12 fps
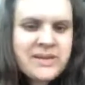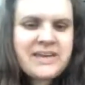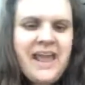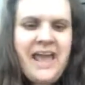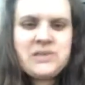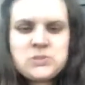It
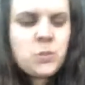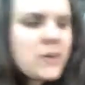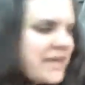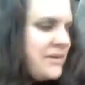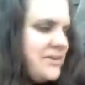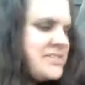has
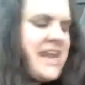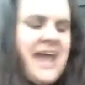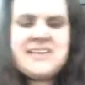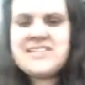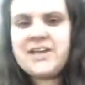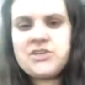wheels, it
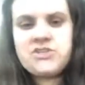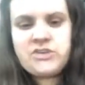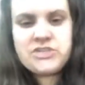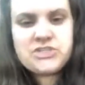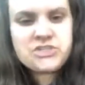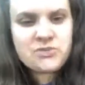has extra
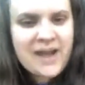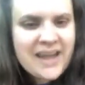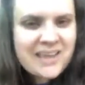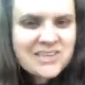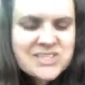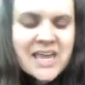
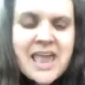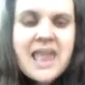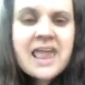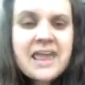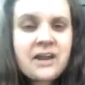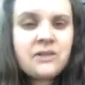strings,
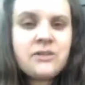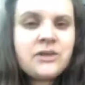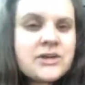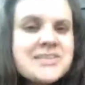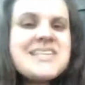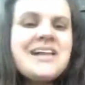and it
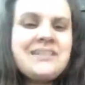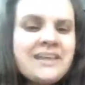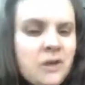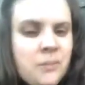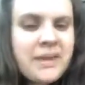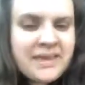looks a
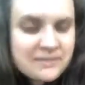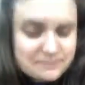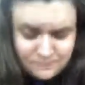little bit